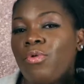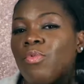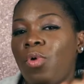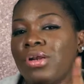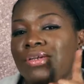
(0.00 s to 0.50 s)

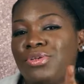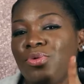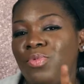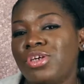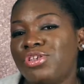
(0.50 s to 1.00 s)
what did
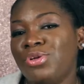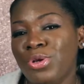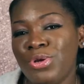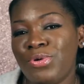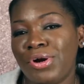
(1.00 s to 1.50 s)
you wish you
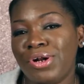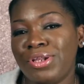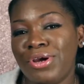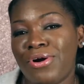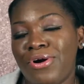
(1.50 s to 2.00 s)
knew
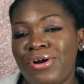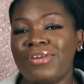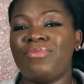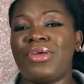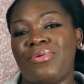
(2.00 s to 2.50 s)
earlier
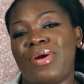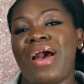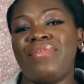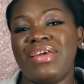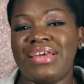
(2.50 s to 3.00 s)
on when you were
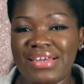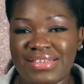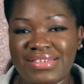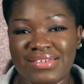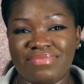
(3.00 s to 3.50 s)
having
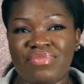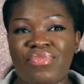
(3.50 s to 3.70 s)
kids?